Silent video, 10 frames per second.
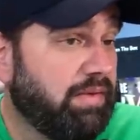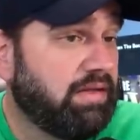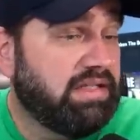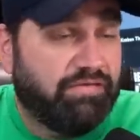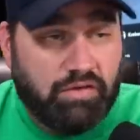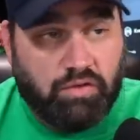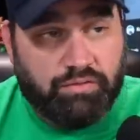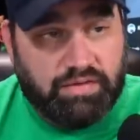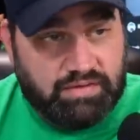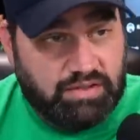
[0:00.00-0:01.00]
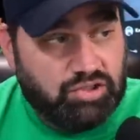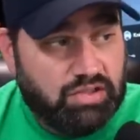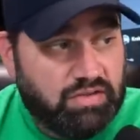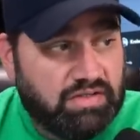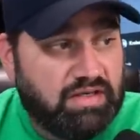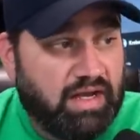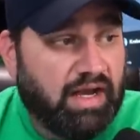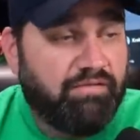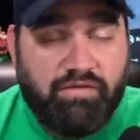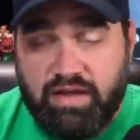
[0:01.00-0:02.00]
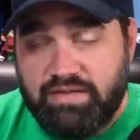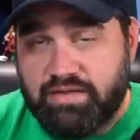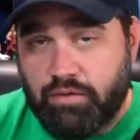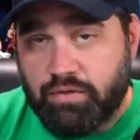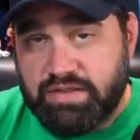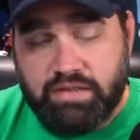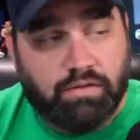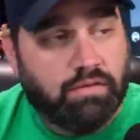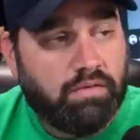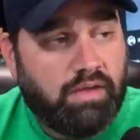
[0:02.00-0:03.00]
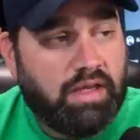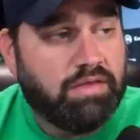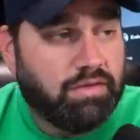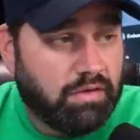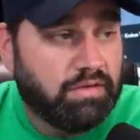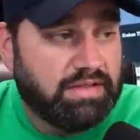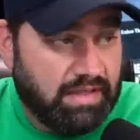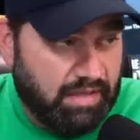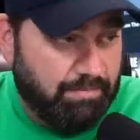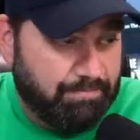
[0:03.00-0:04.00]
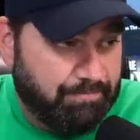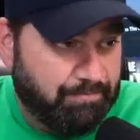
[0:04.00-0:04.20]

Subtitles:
the difficult decision to not face the ordeal a third time.